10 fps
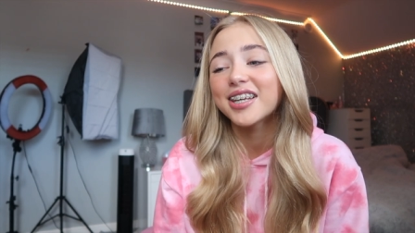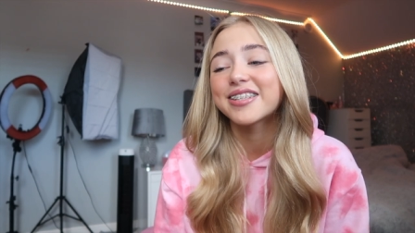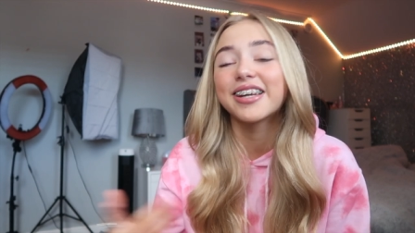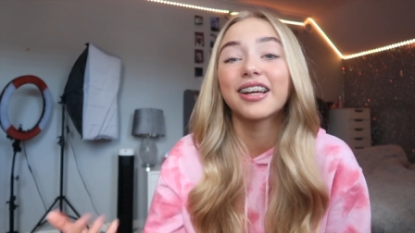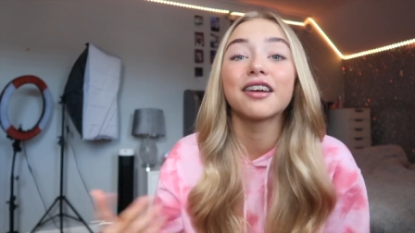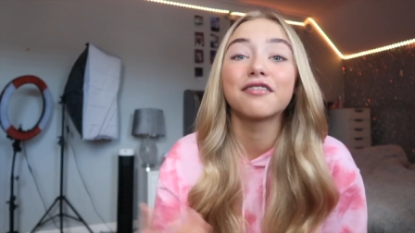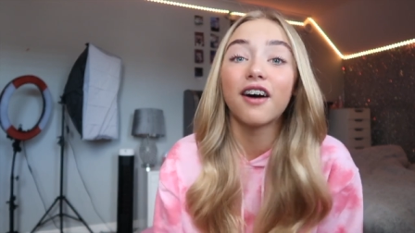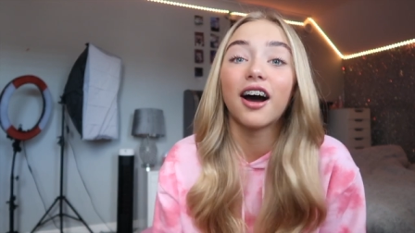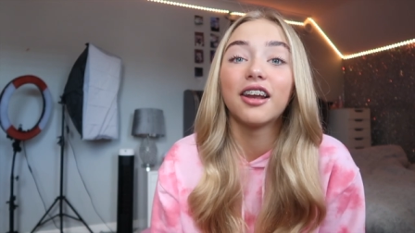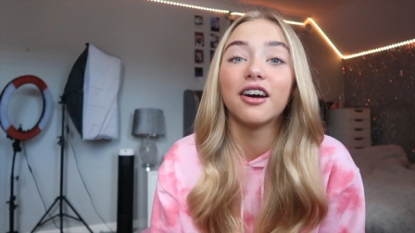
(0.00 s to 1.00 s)
seeing like
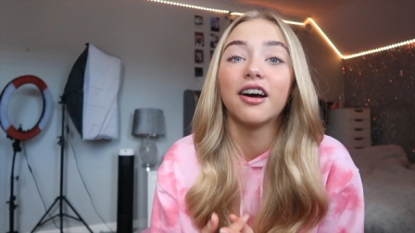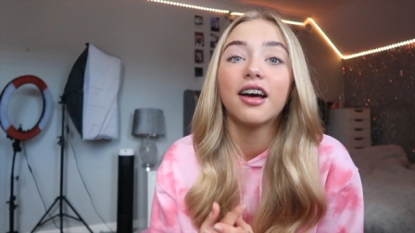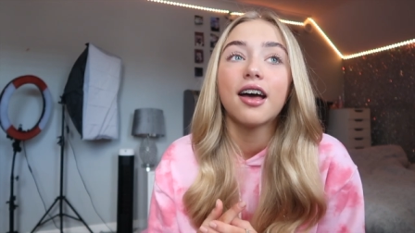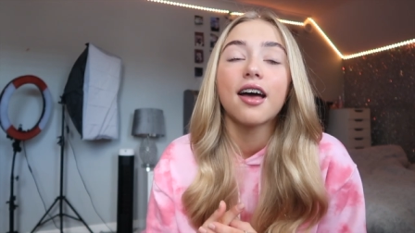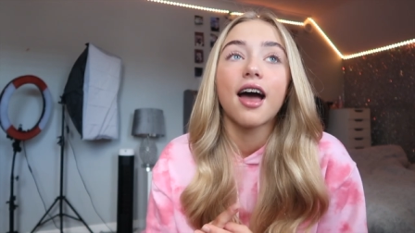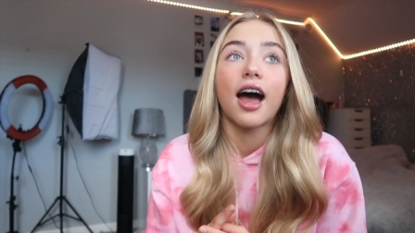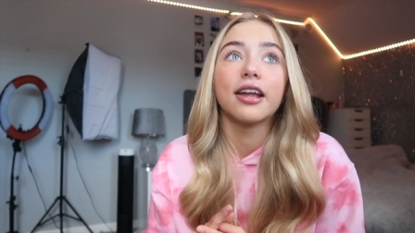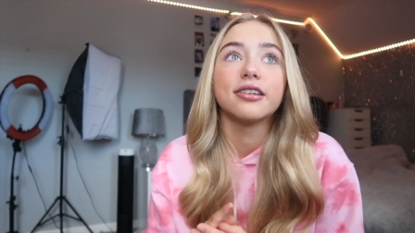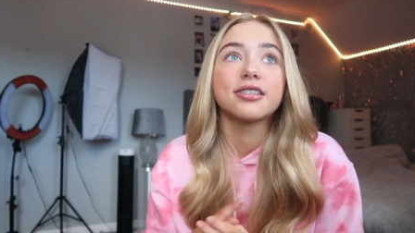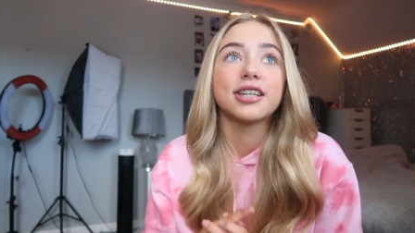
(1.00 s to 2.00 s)
Violet
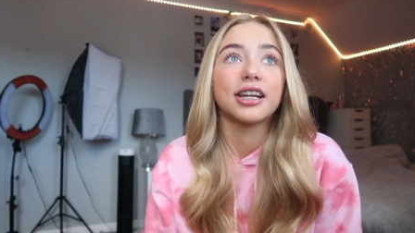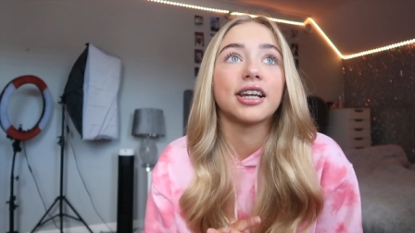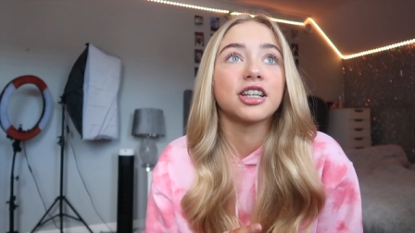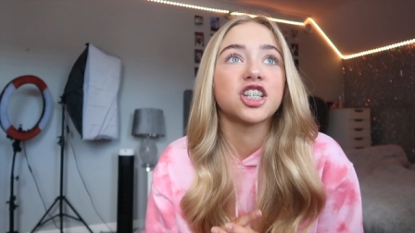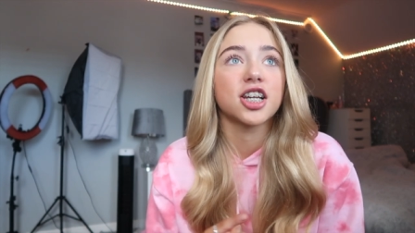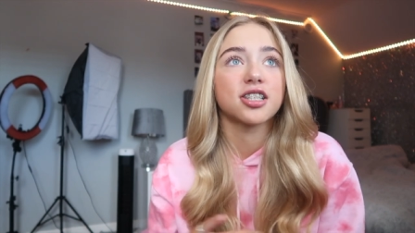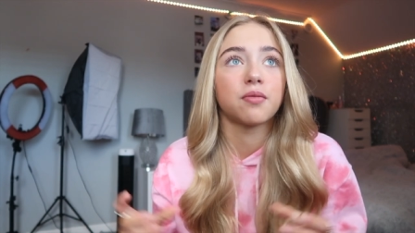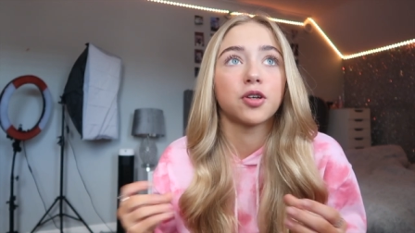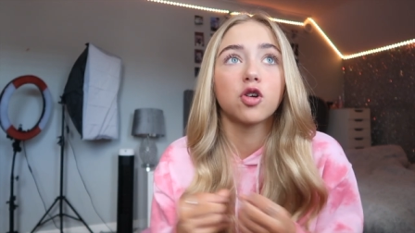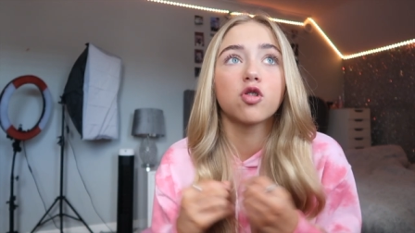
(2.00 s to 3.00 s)
and Tilly and Jess, like
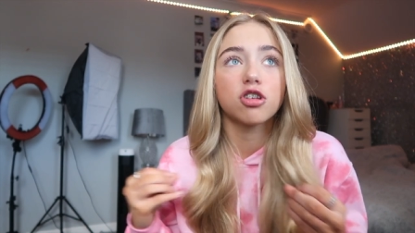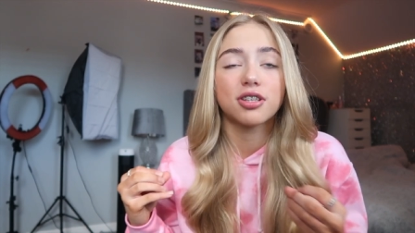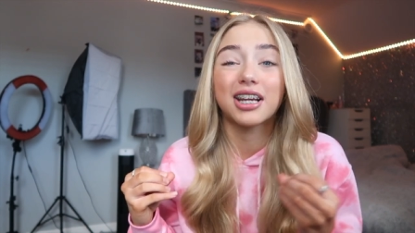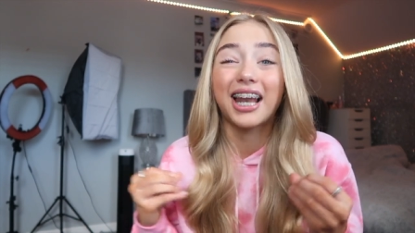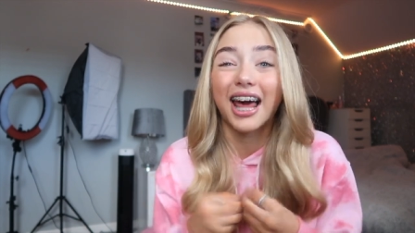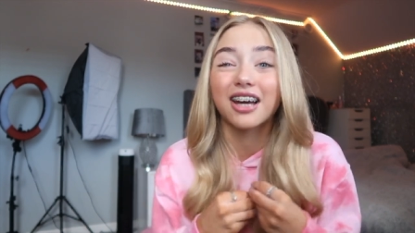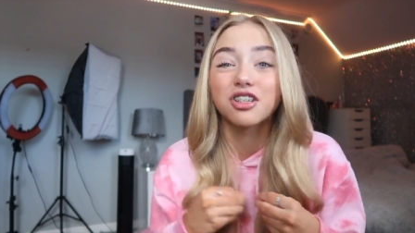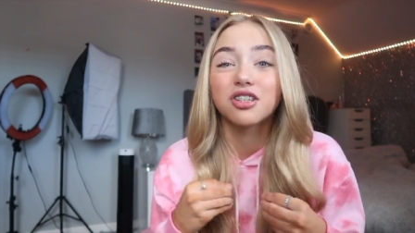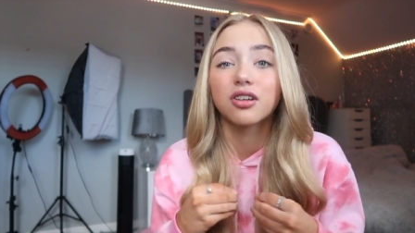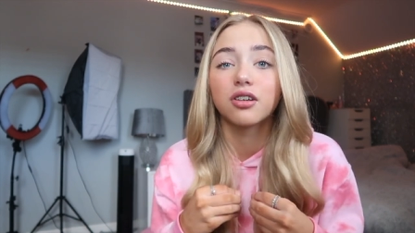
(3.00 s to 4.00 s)
we all just
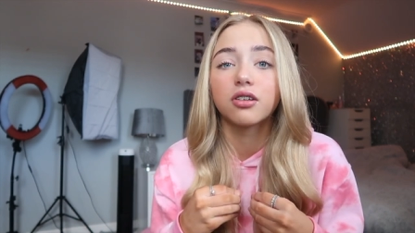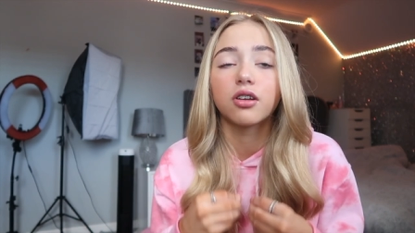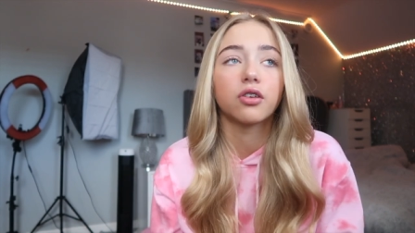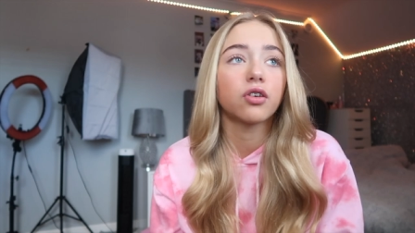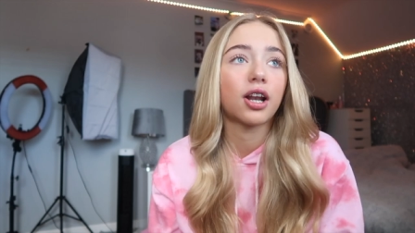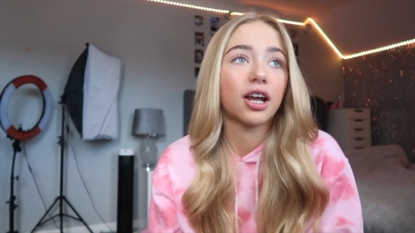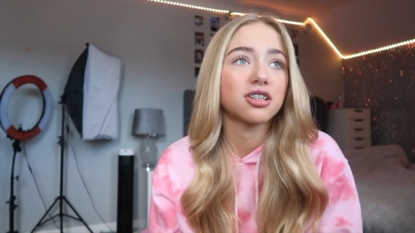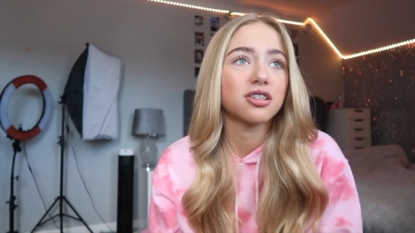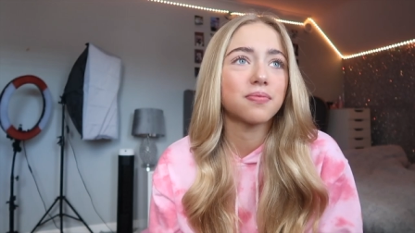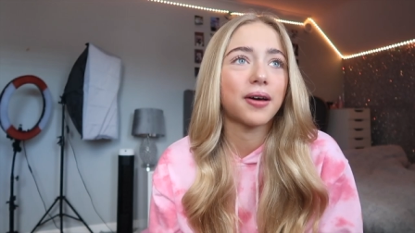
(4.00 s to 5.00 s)
clash. No, not
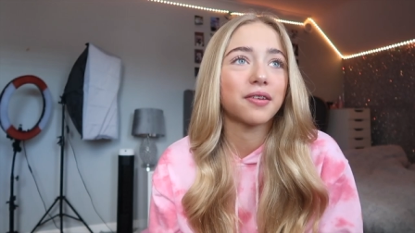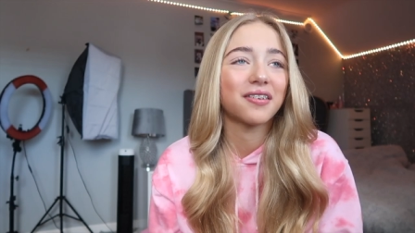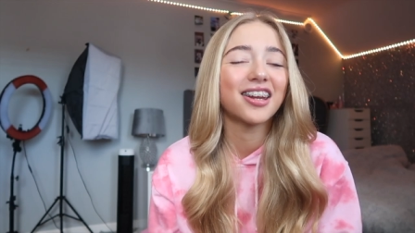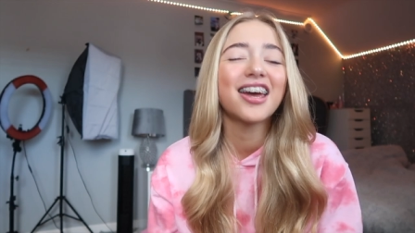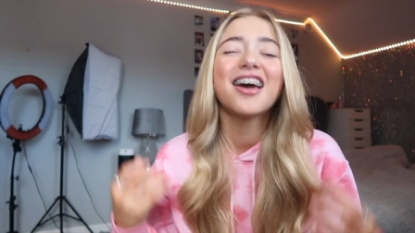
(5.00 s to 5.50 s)
clash, that's a bad word.